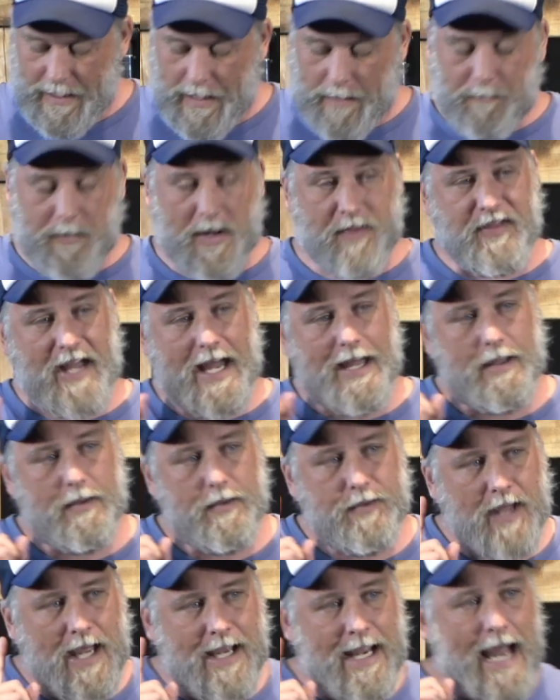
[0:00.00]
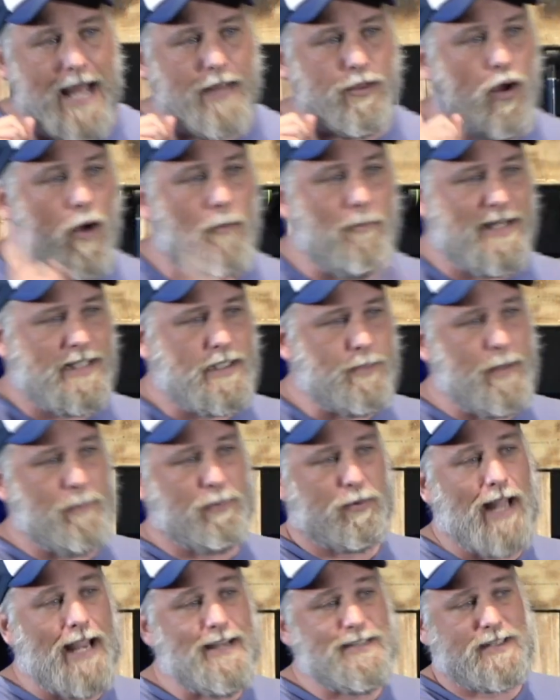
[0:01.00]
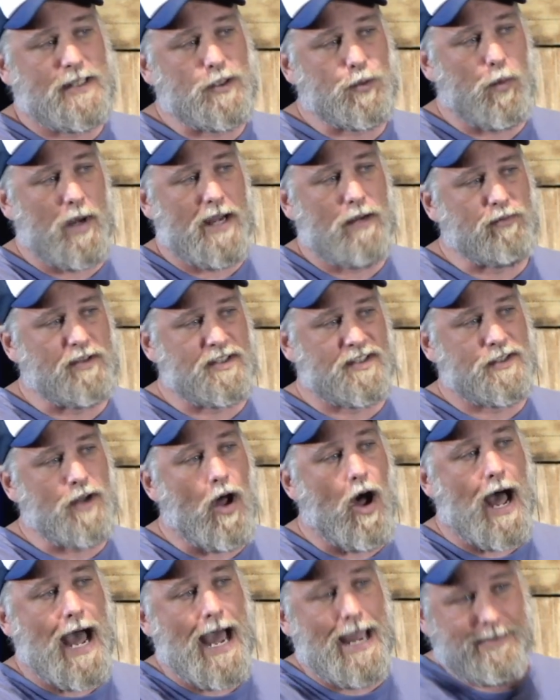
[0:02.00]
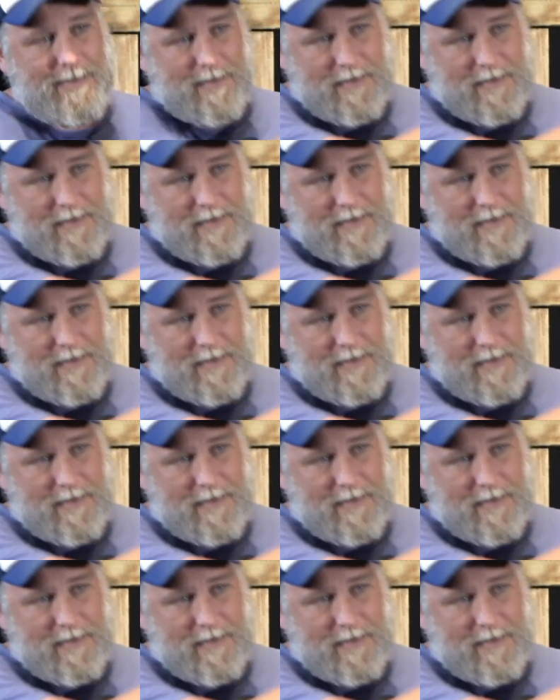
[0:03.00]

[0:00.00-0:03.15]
But that they are not meant to be places we reside,